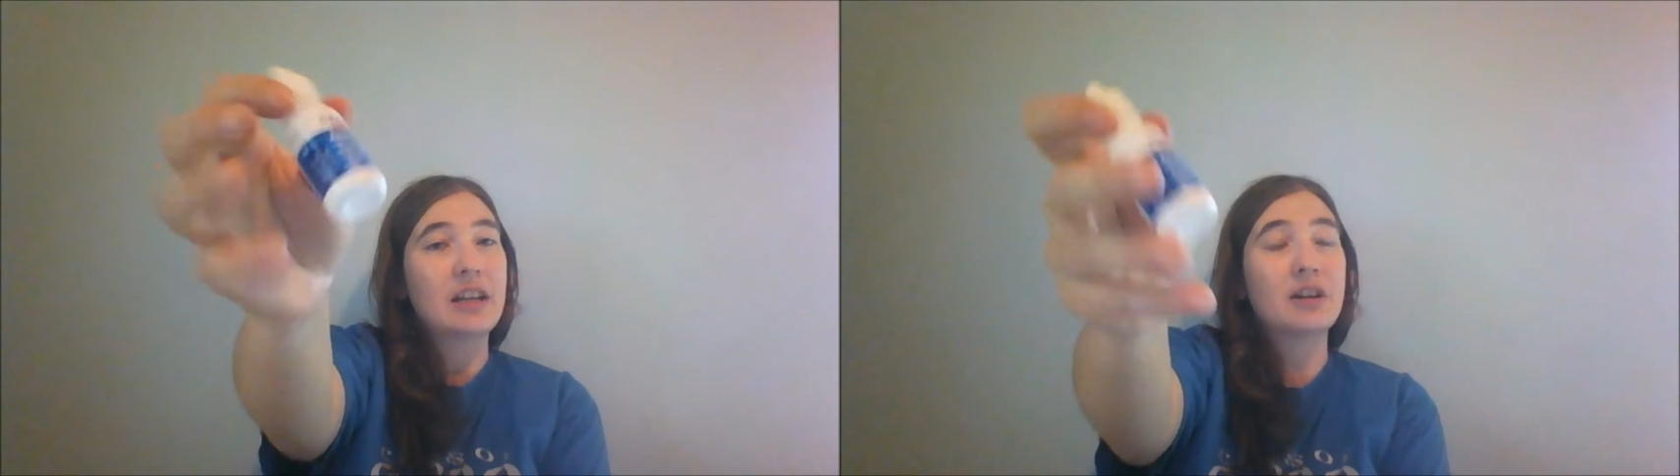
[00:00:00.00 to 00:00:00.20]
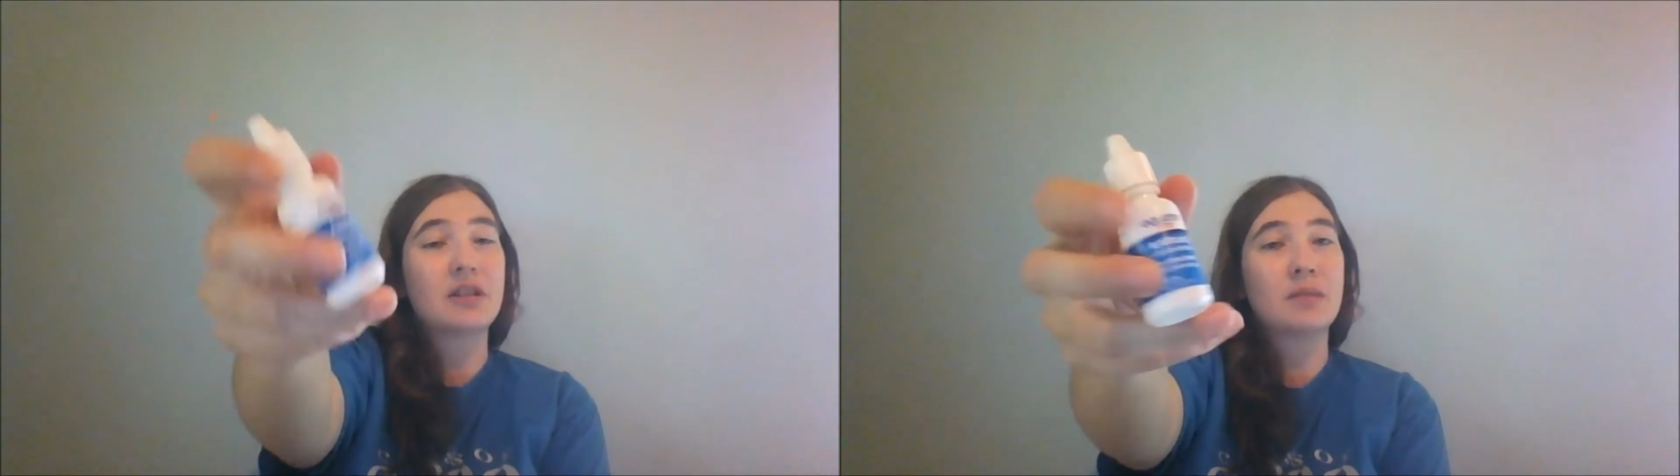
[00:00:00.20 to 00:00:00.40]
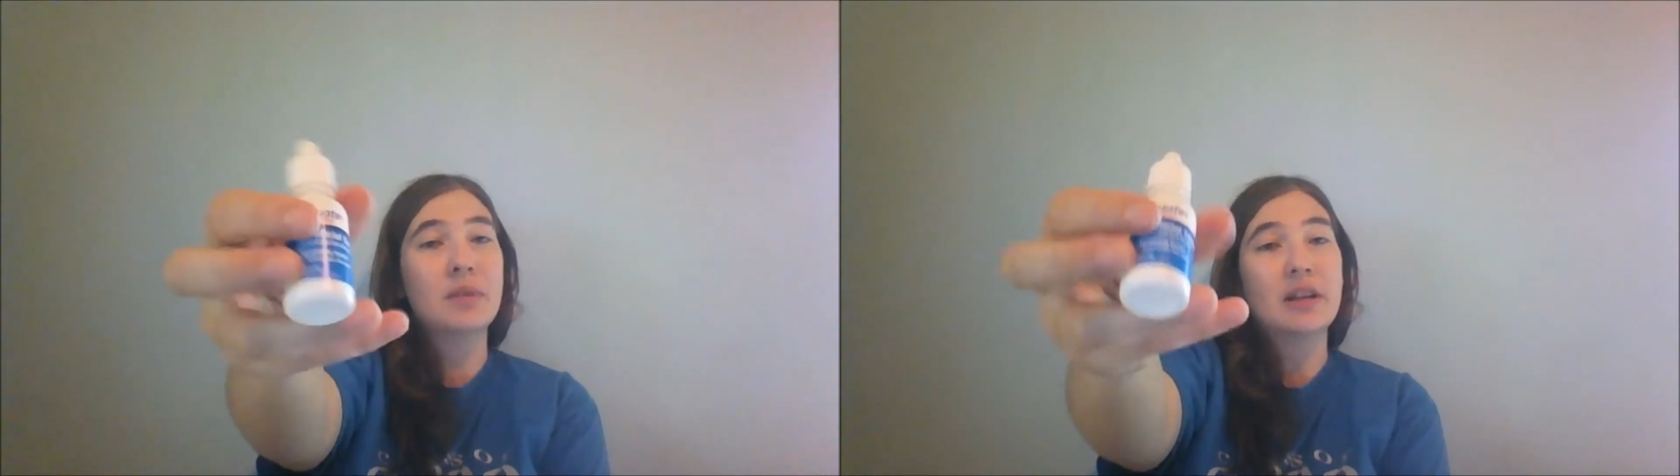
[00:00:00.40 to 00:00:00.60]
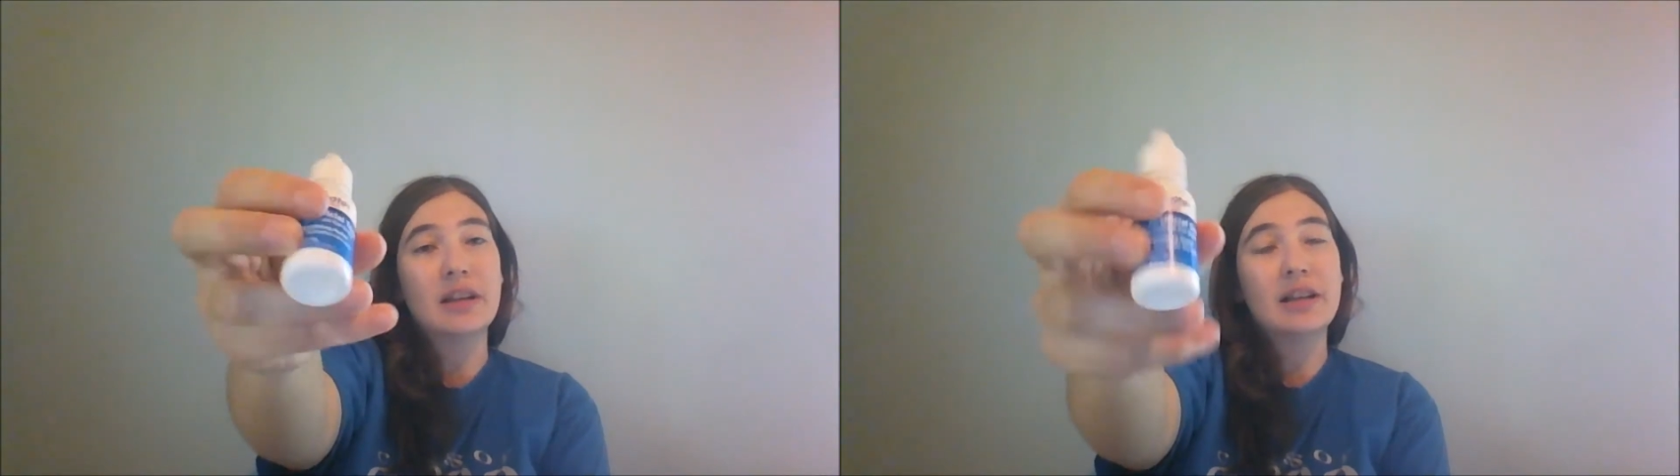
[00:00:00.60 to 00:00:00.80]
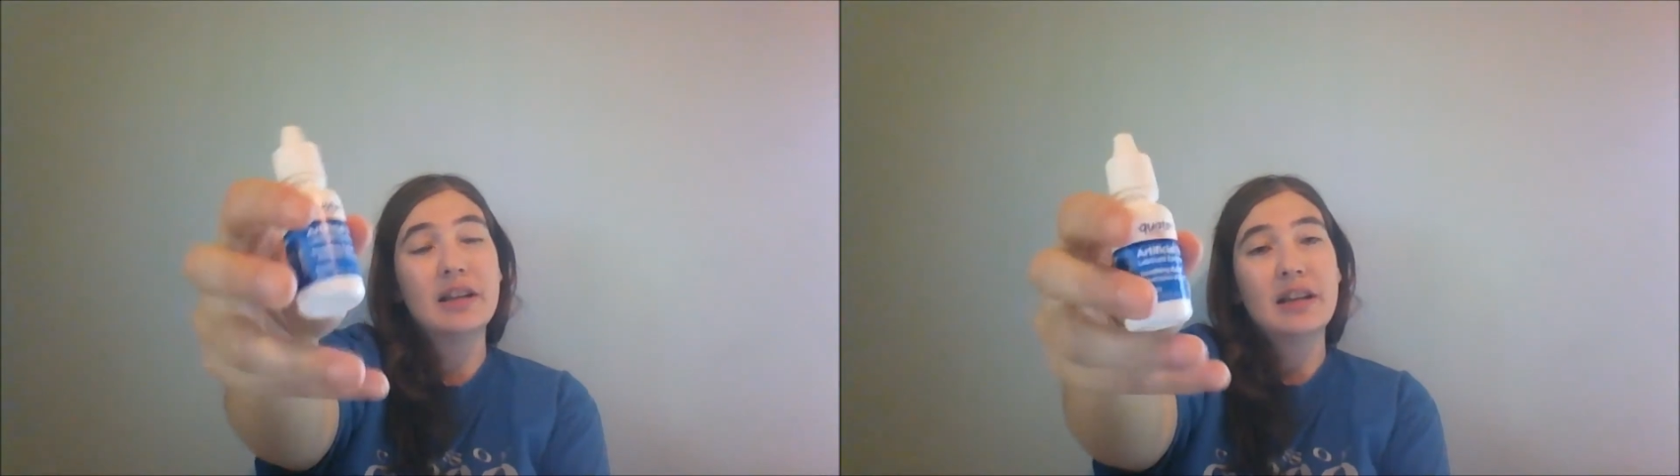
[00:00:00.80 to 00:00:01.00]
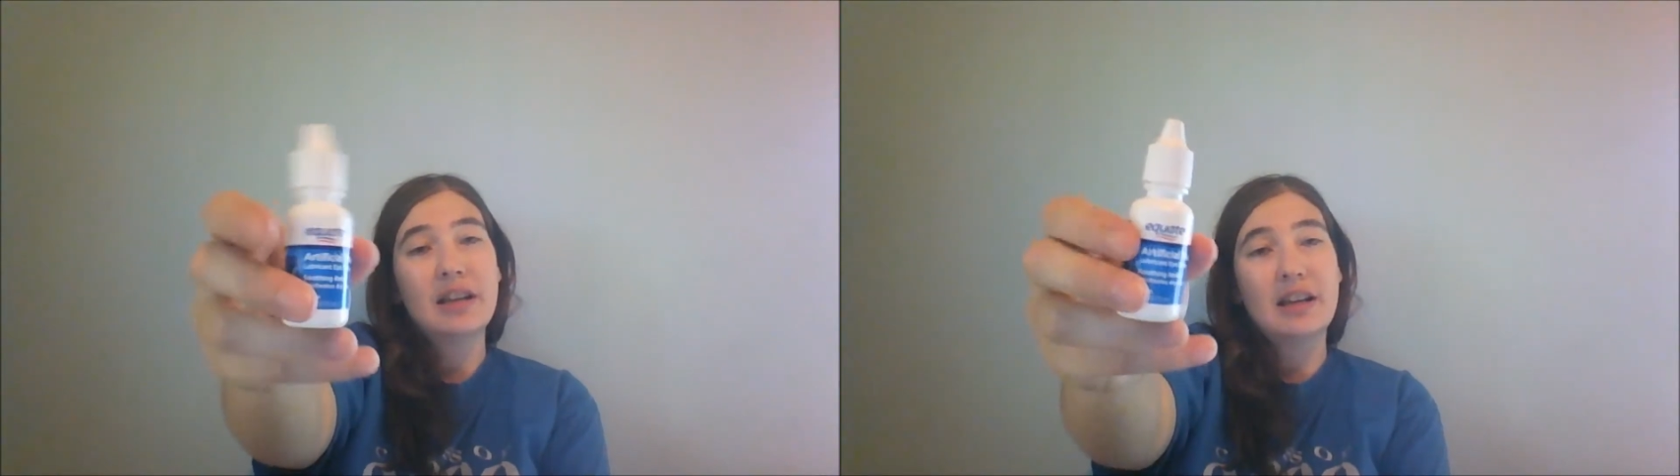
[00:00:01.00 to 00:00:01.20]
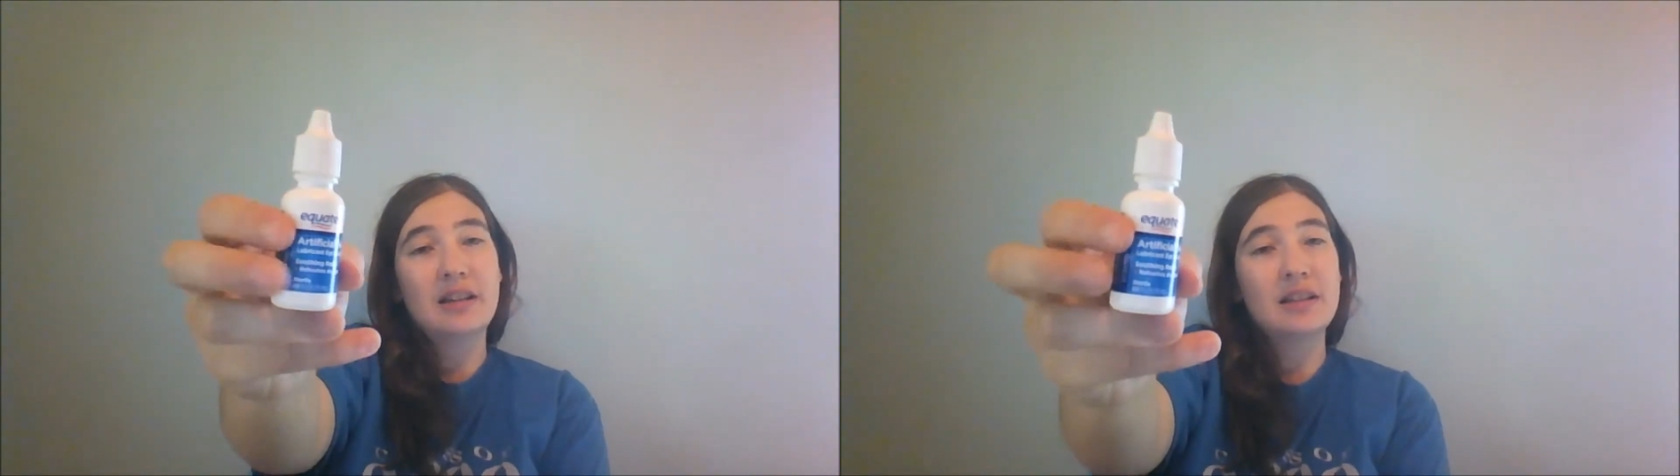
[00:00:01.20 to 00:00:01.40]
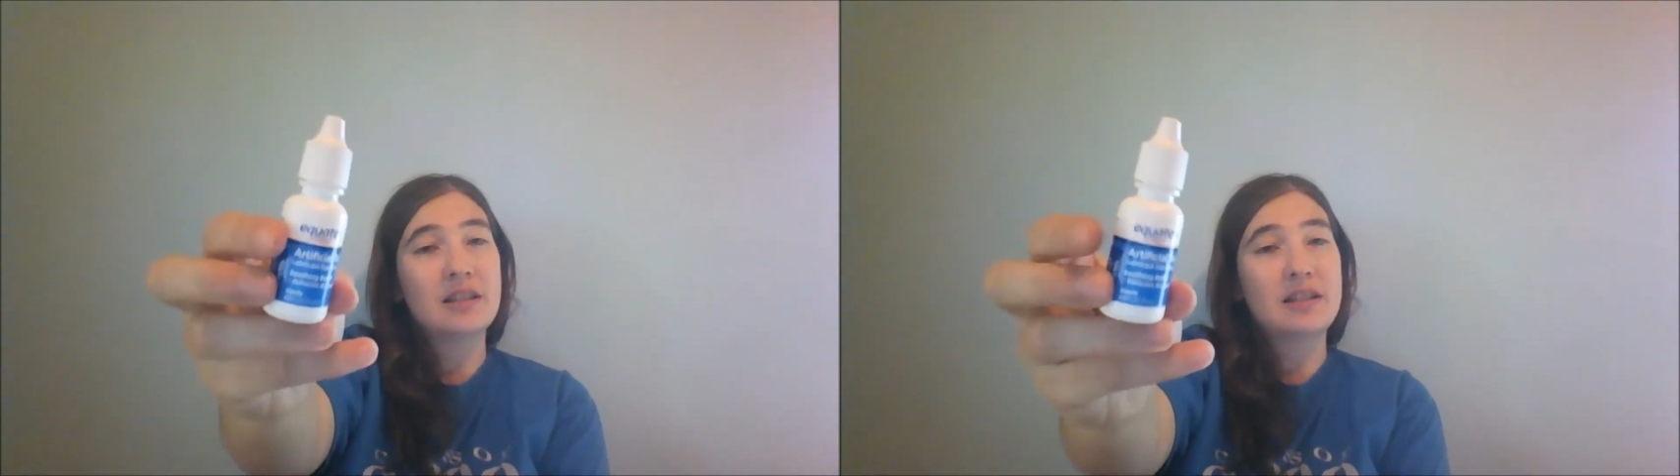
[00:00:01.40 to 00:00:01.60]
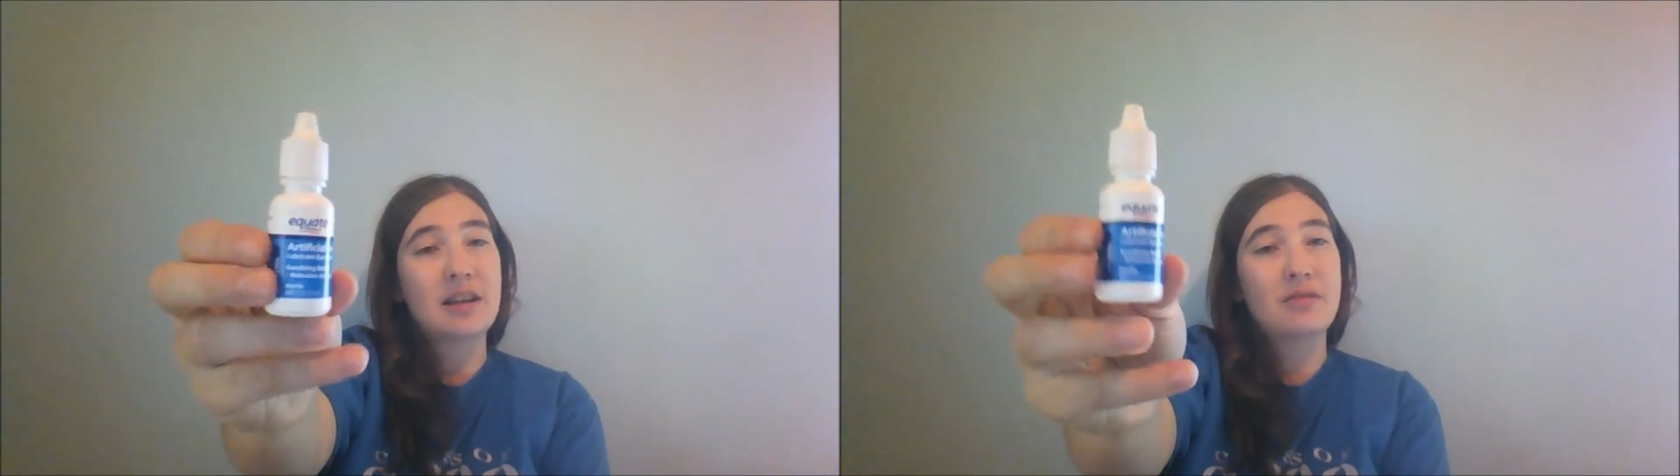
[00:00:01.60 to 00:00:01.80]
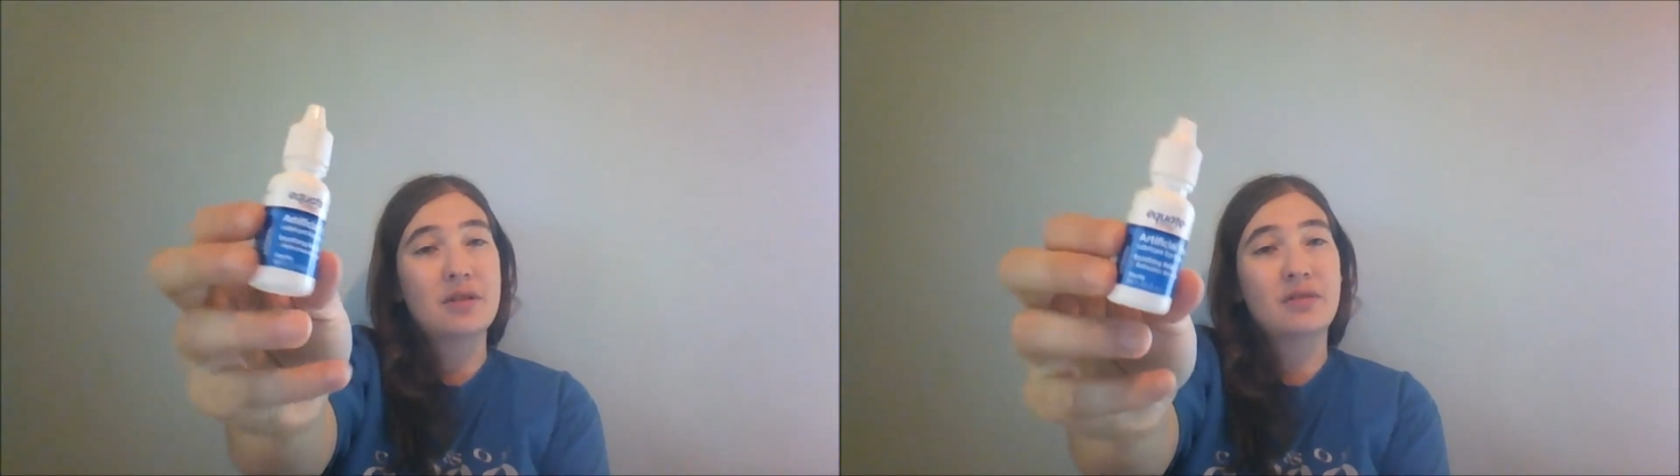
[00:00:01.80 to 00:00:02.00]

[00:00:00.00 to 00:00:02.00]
I can hear some in it, and it doesn't